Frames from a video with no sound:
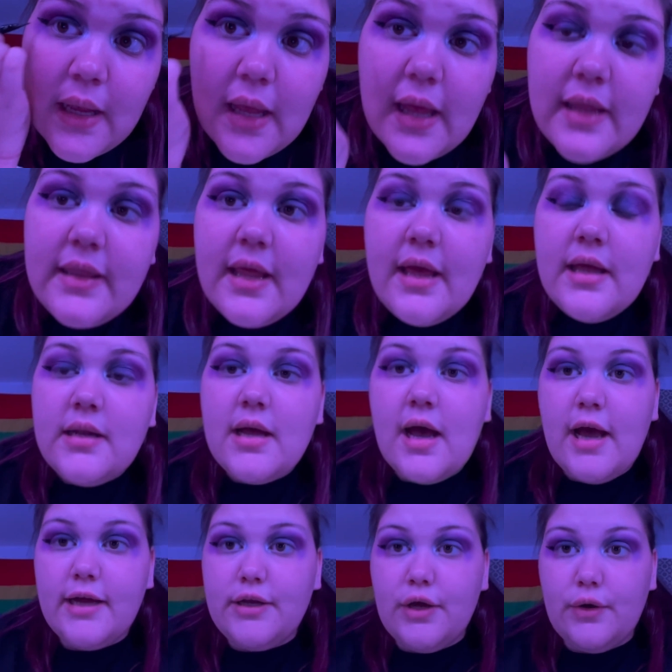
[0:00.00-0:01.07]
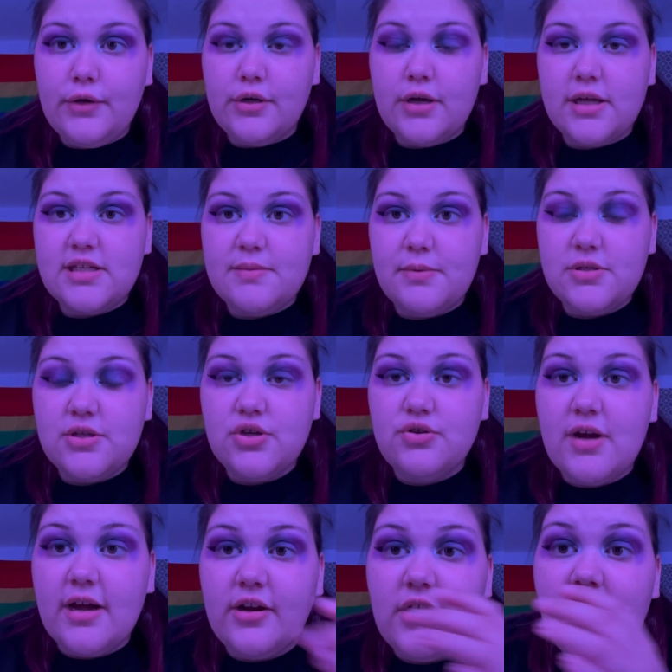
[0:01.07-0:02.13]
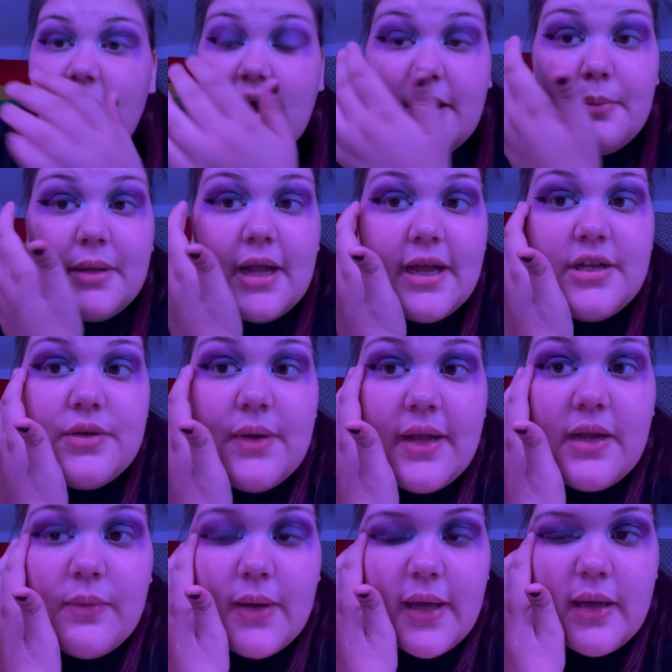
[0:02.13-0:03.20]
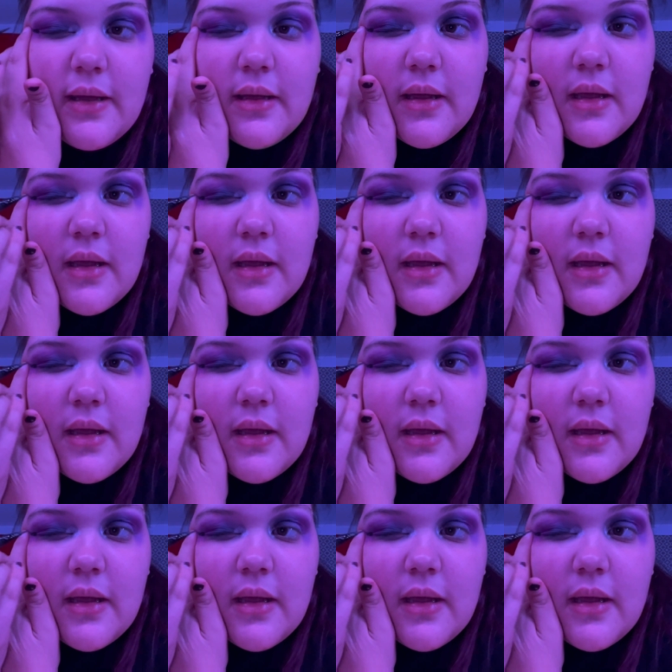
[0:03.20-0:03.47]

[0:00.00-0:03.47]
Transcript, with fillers: and then I know you're not supposed to drag your eye, but I do anyway,